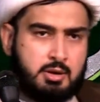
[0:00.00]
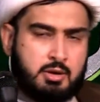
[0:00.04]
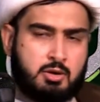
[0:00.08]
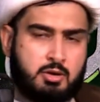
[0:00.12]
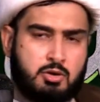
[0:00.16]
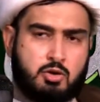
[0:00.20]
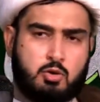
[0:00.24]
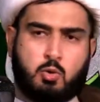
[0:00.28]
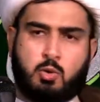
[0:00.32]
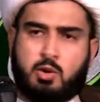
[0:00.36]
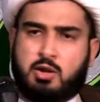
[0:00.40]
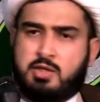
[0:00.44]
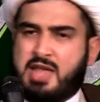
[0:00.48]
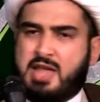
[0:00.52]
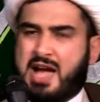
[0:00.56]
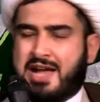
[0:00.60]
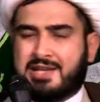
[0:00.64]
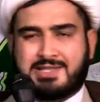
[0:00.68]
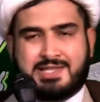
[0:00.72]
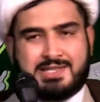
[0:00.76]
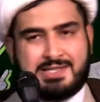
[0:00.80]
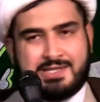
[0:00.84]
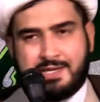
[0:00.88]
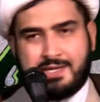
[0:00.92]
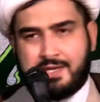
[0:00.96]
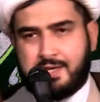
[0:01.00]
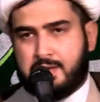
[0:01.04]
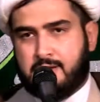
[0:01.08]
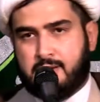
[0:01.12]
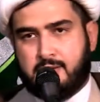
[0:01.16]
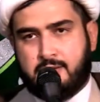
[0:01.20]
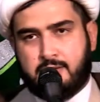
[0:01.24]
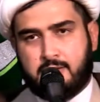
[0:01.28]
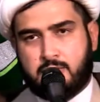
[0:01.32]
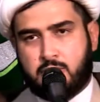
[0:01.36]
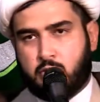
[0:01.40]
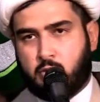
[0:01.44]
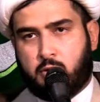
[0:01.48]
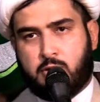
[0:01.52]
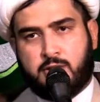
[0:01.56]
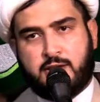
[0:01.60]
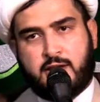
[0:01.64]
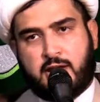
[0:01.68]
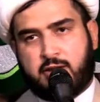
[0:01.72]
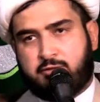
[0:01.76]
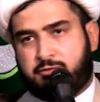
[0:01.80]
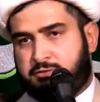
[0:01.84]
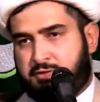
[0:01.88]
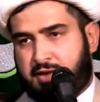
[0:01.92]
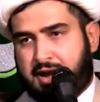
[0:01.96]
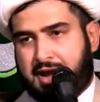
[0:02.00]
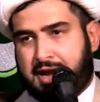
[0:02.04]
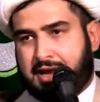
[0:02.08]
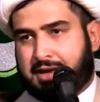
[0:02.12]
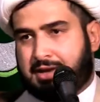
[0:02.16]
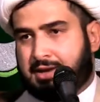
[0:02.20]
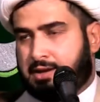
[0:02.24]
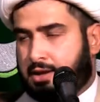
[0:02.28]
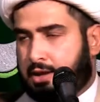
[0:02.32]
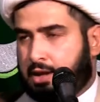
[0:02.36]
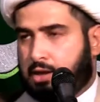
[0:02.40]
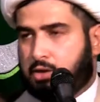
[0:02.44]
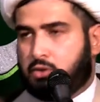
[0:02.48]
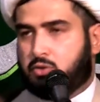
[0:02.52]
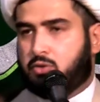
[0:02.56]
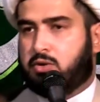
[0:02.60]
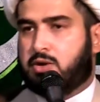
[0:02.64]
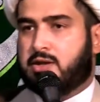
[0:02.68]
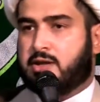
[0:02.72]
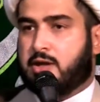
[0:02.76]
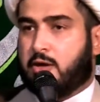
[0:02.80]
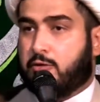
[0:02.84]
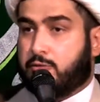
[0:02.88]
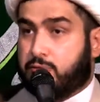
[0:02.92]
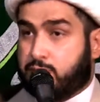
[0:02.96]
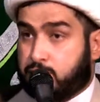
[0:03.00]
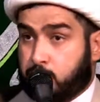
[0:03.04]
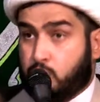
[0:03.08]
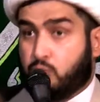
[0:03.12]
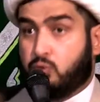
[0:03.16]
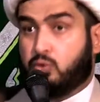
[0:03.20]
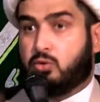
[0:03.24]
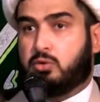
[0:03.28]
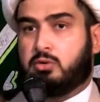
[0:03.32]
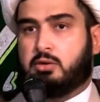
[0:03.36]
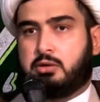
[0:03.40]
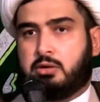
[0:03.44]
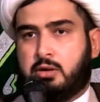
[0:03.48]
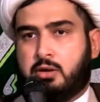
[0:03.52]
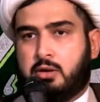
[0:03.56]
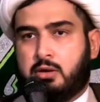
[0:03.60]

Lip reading: You will not find an ignorant, a fool,